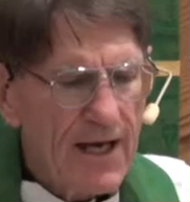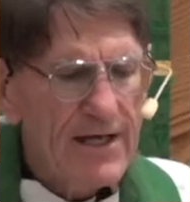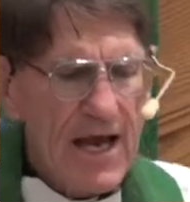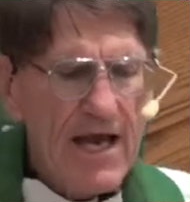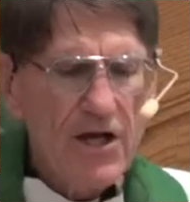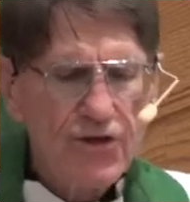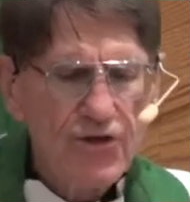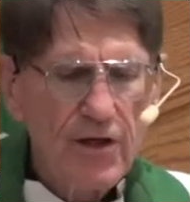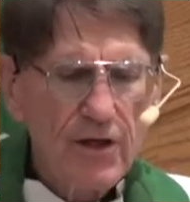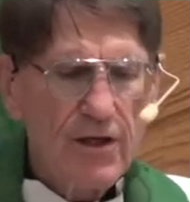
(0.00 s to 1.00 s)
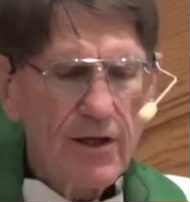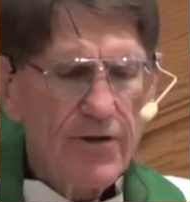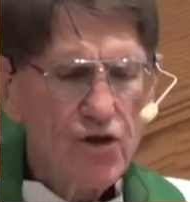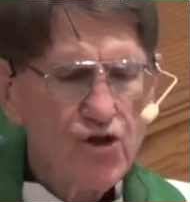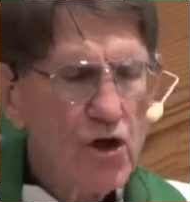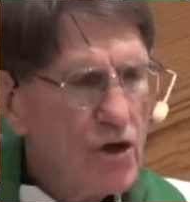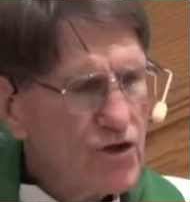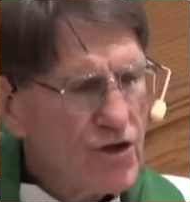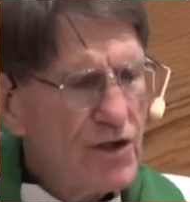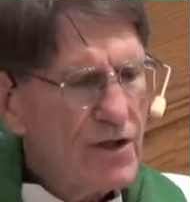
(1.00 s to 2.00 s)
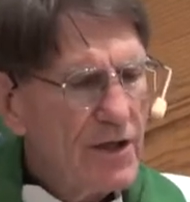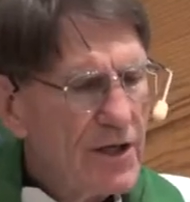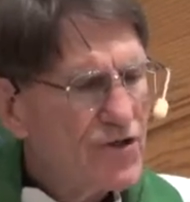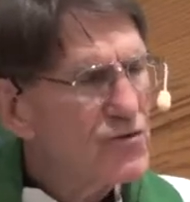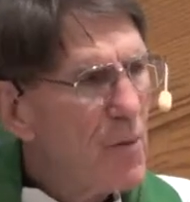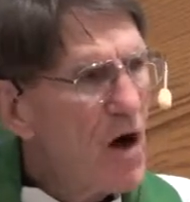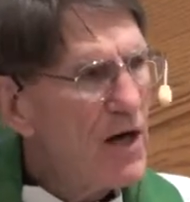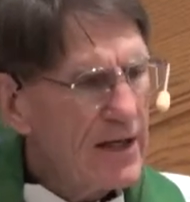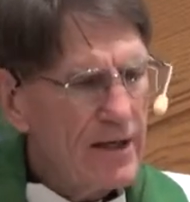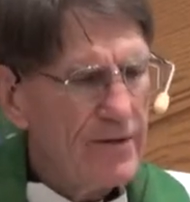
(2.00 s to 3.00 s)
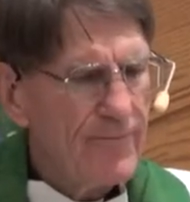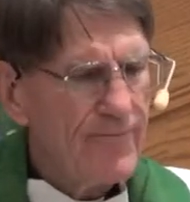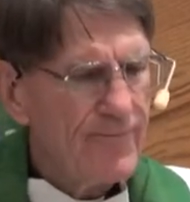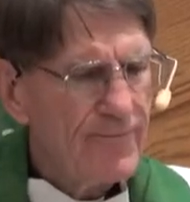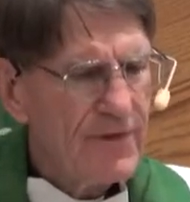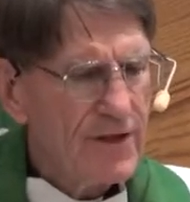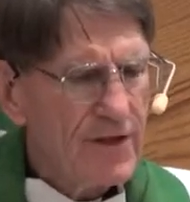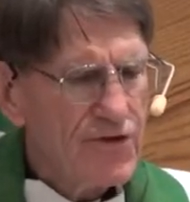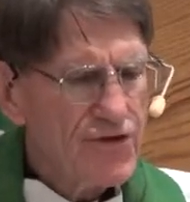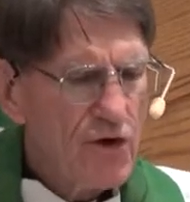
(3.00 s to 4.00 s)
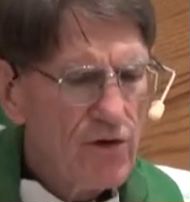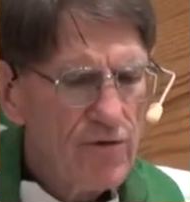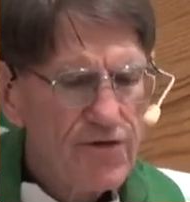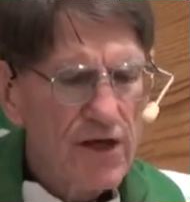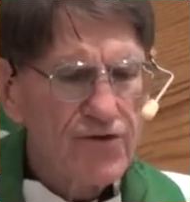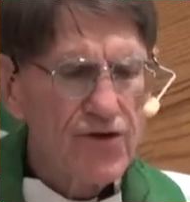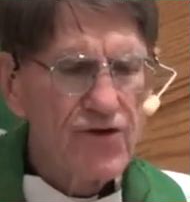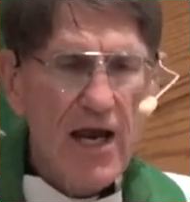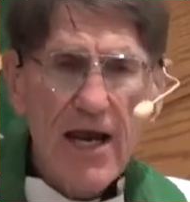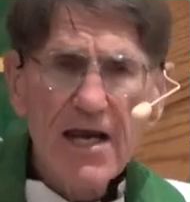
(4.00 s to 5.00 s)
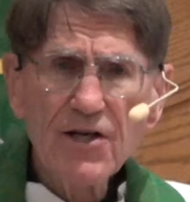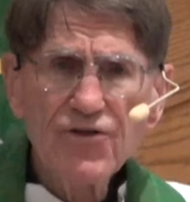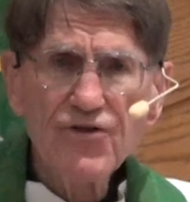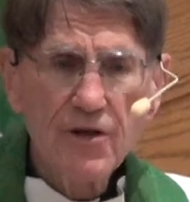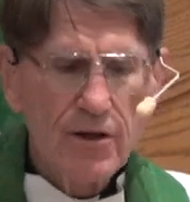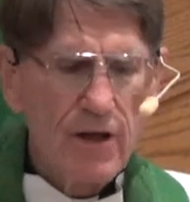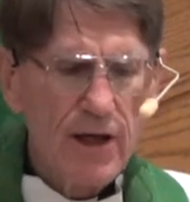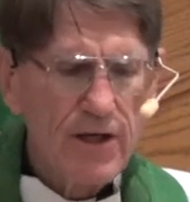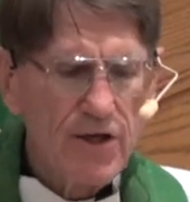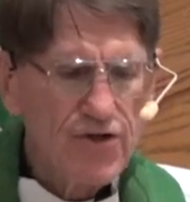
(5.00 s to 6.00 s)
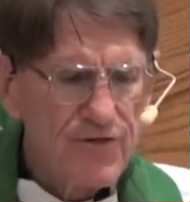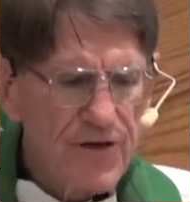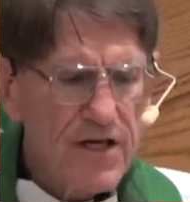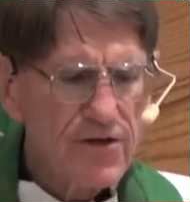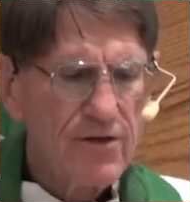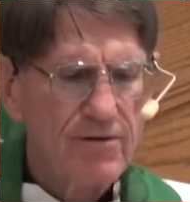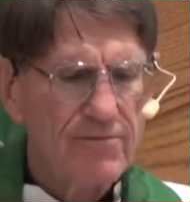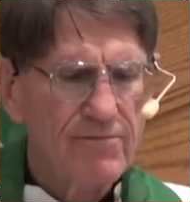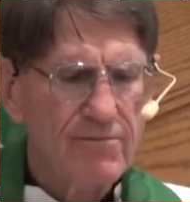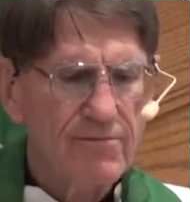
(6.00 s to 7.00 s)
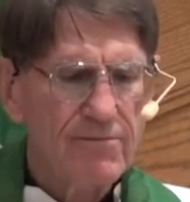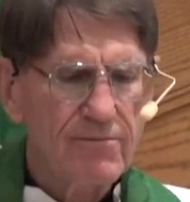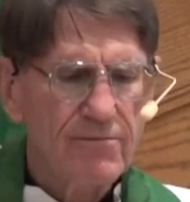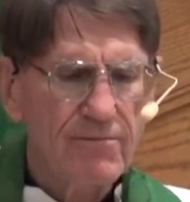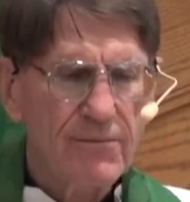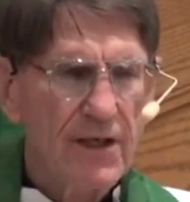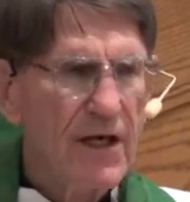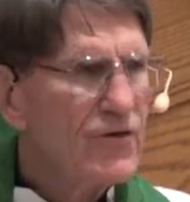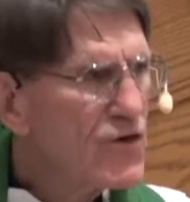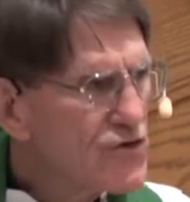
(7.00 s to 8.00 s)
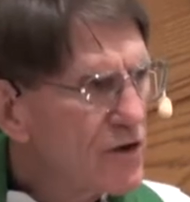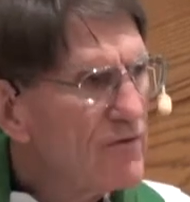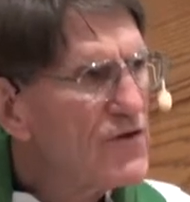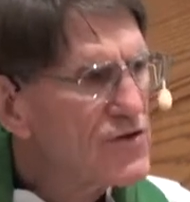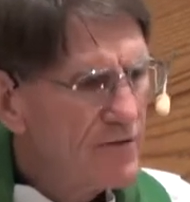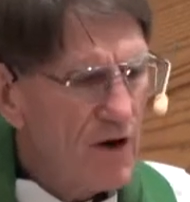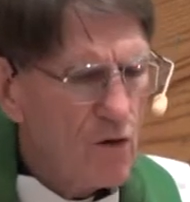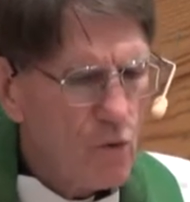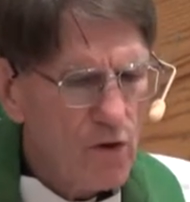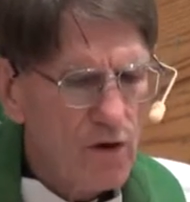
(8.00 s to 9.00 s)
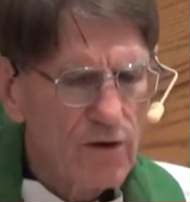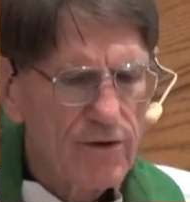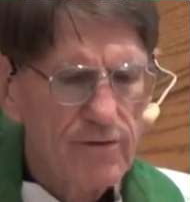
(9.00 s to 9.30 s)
and as the church, his body, serves as his hands and his feet in the service of our world.